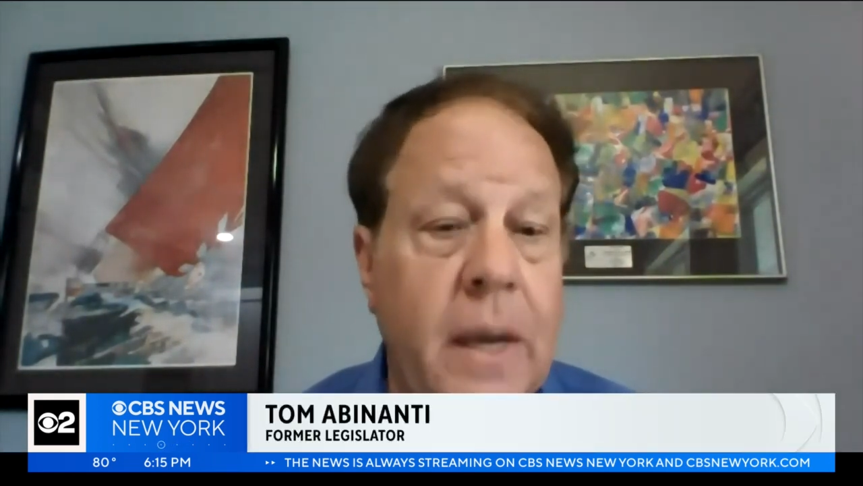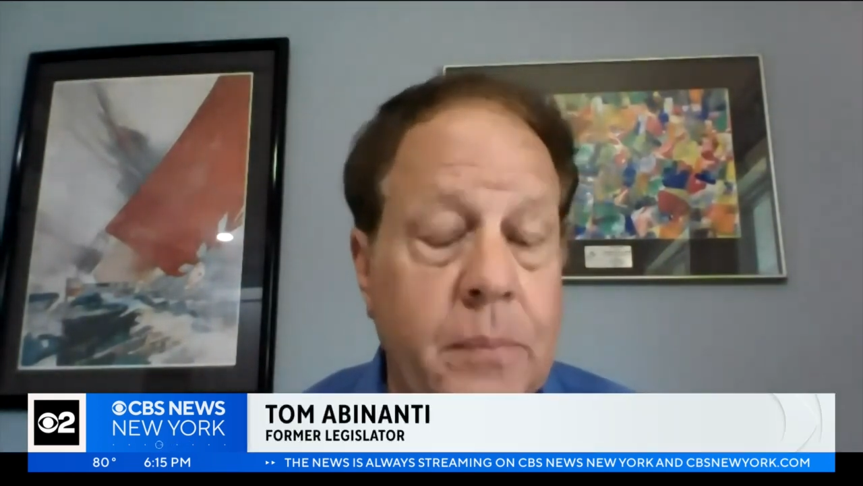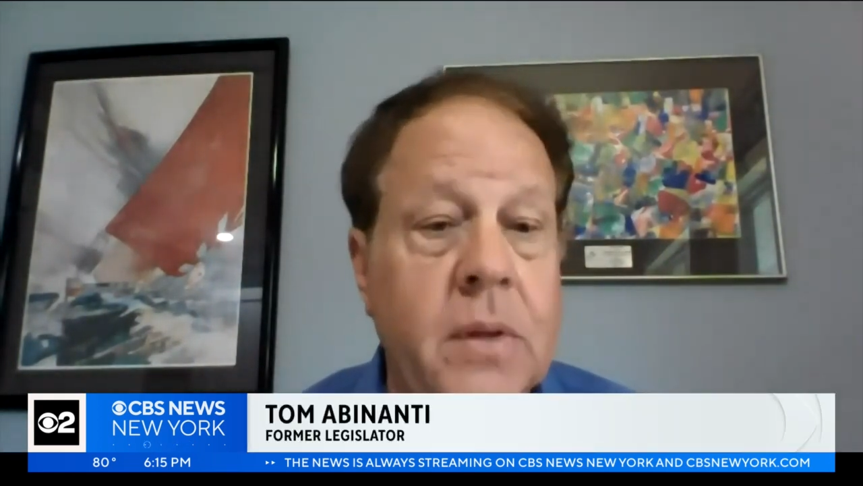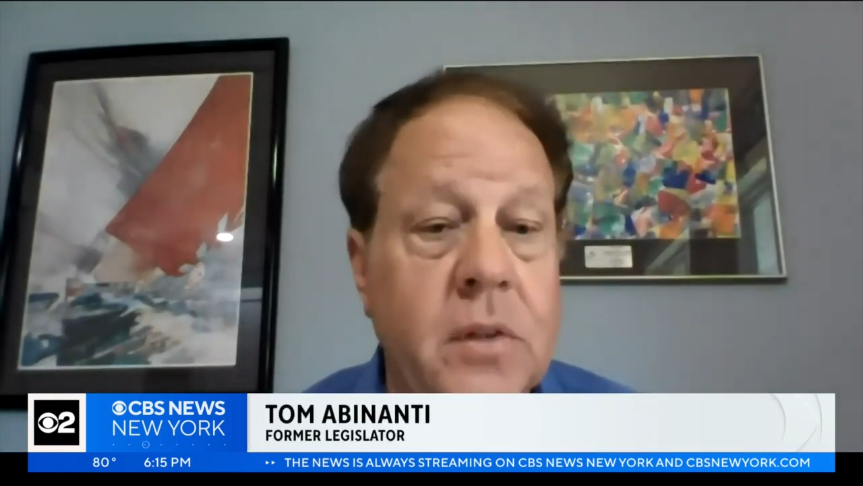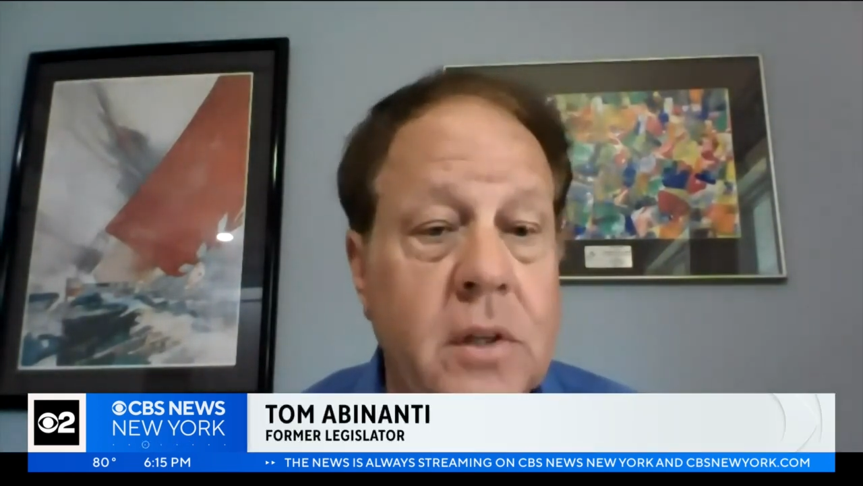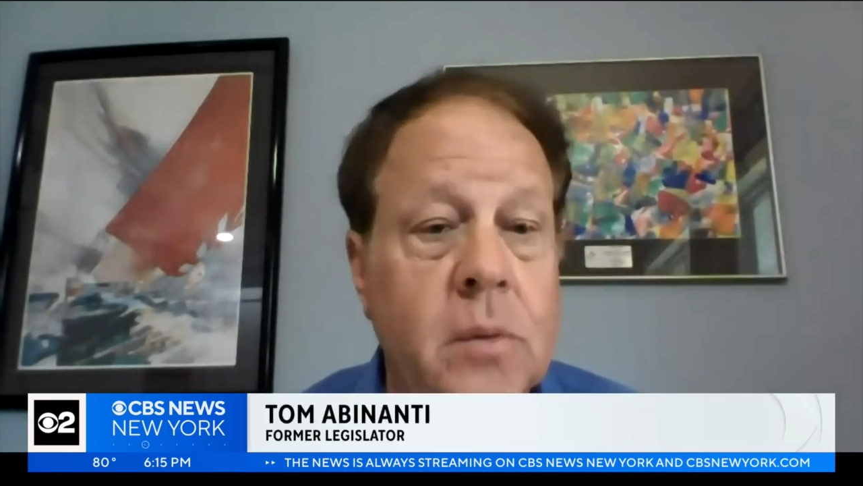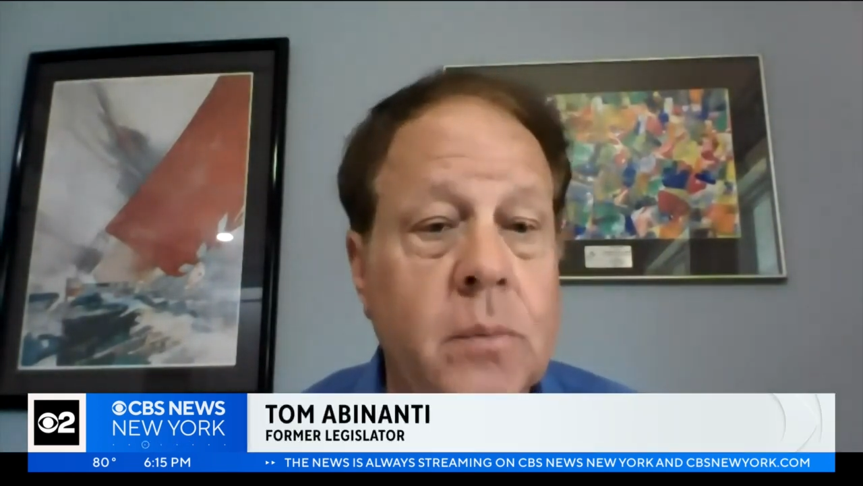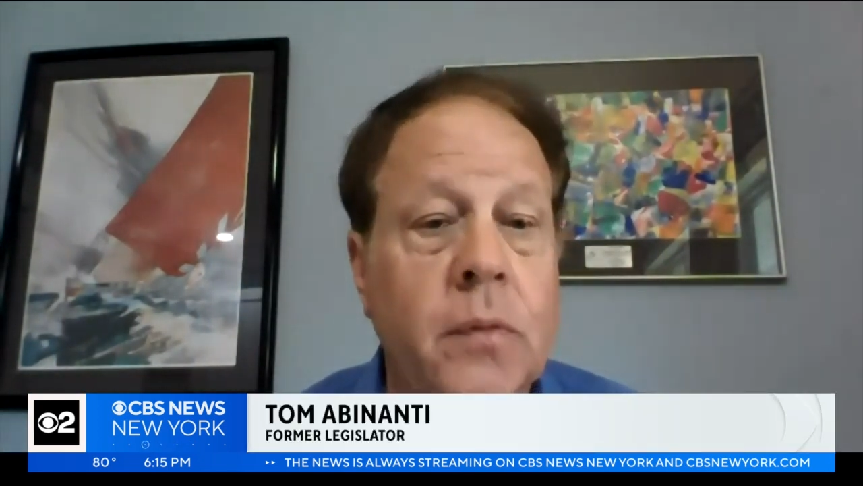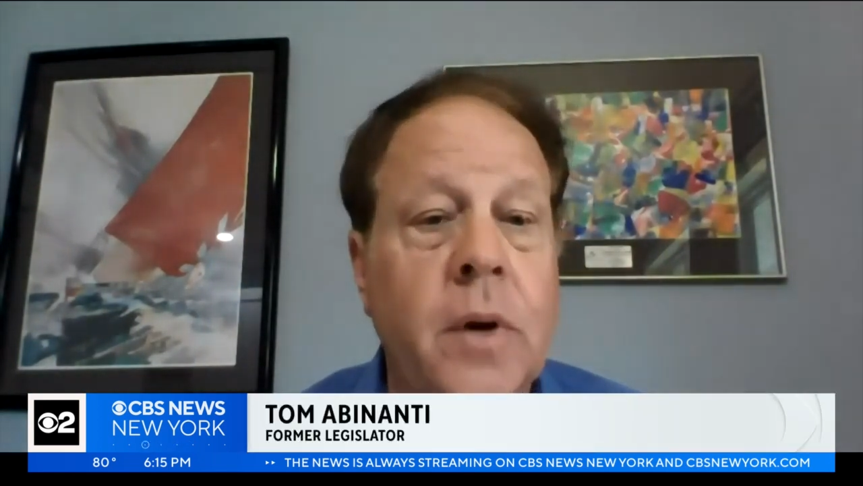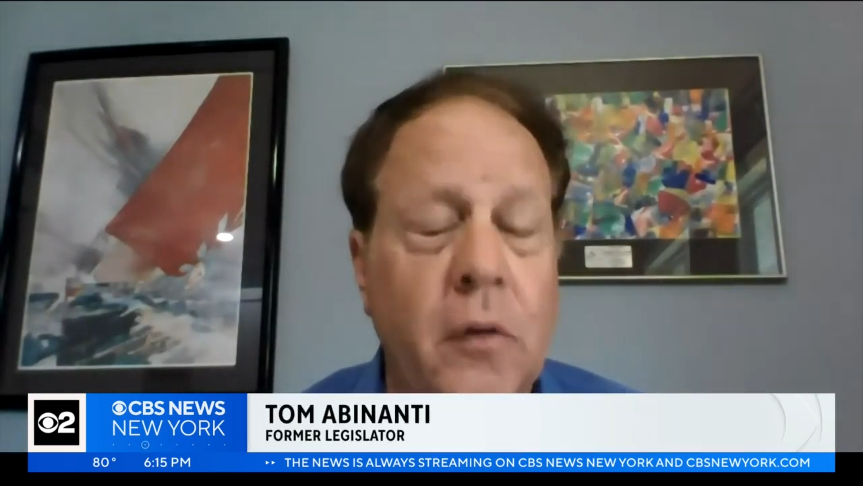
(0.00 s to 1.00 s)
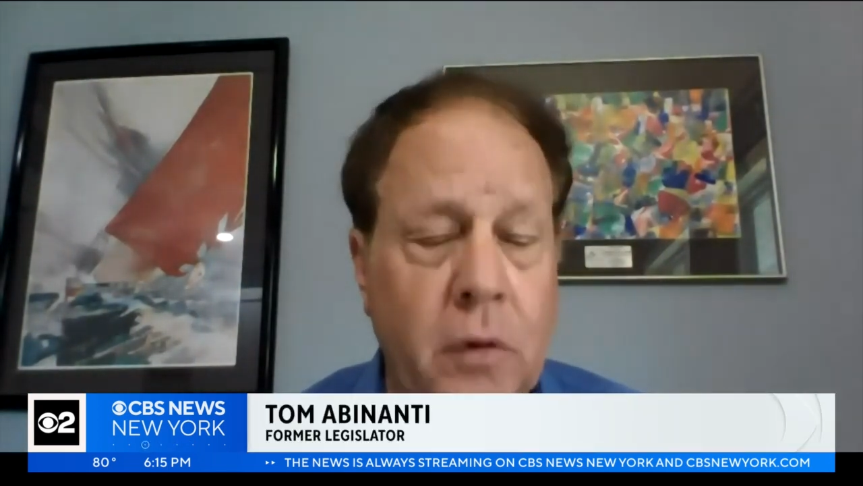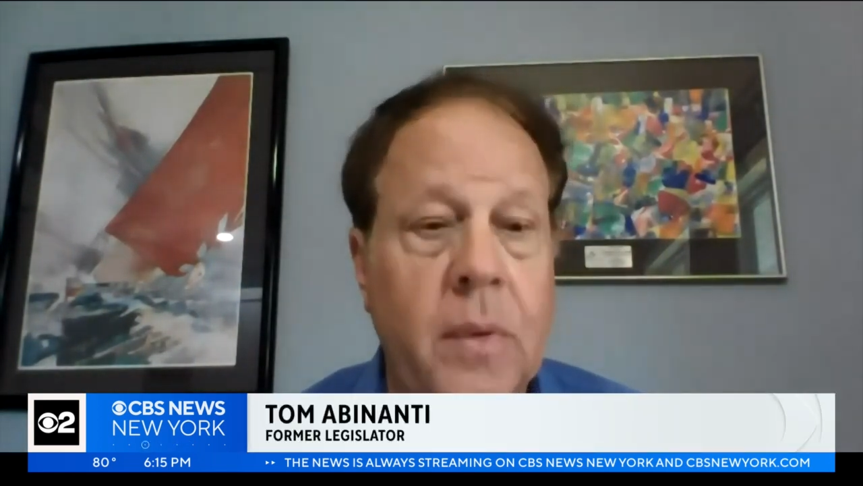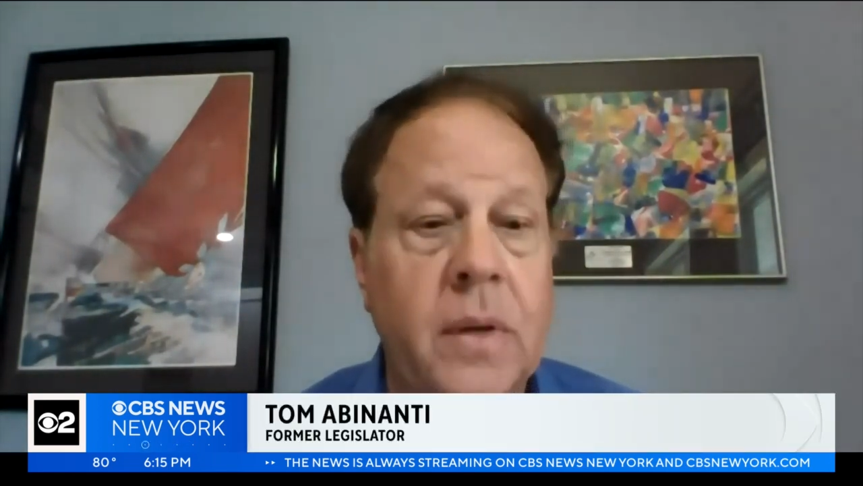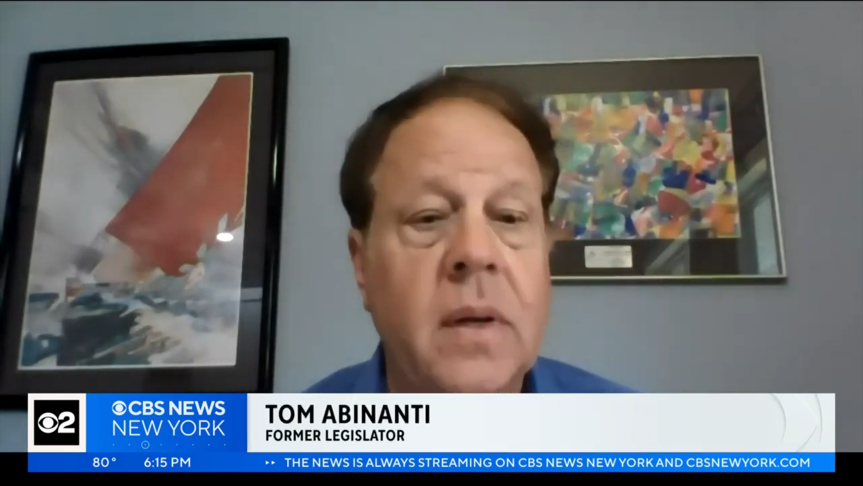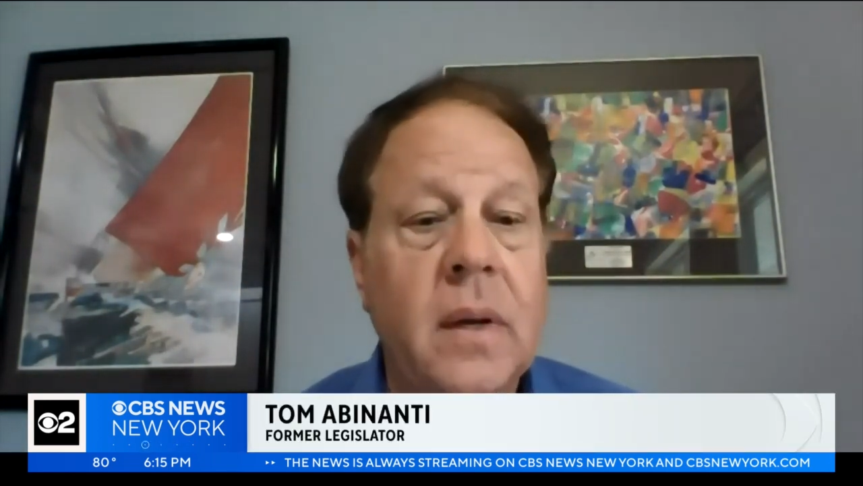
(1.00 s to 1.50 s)
skepticism of
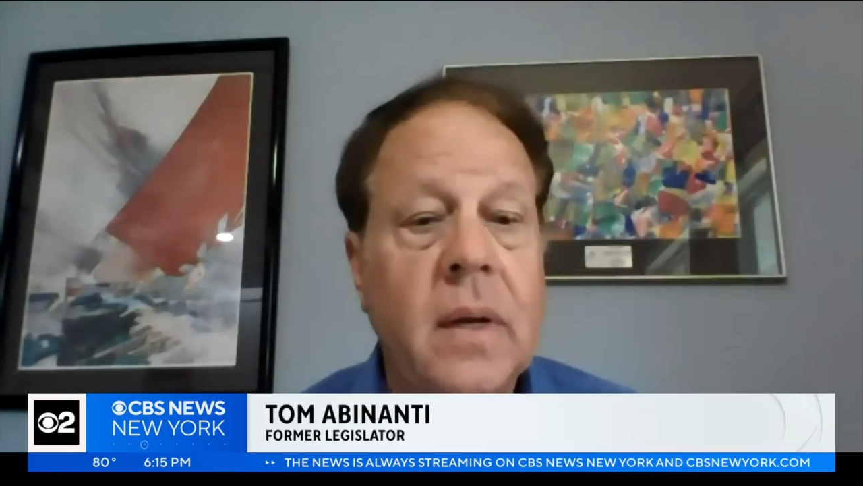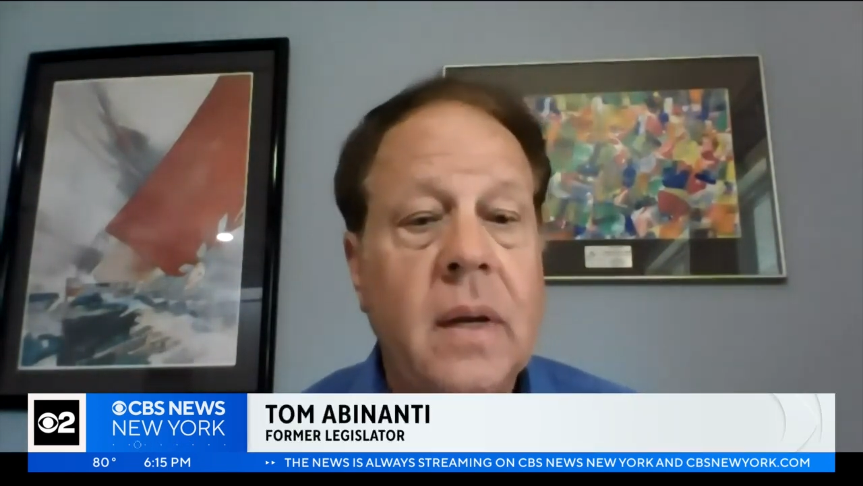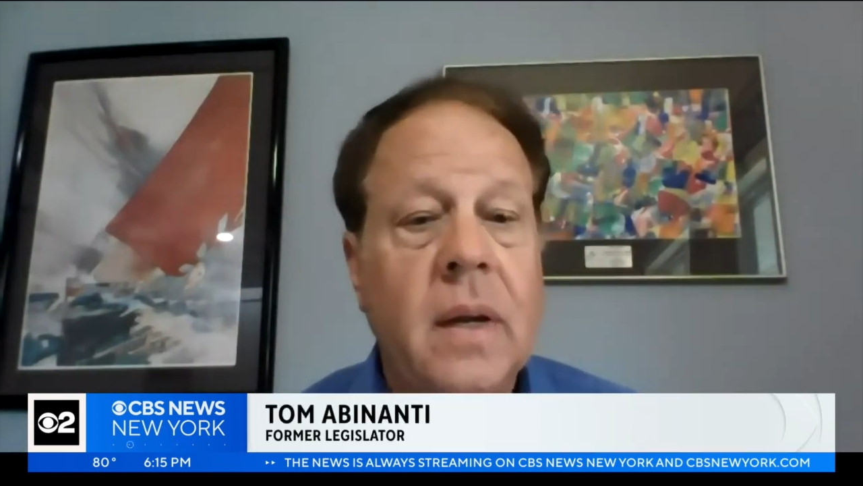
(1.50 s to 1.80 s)
government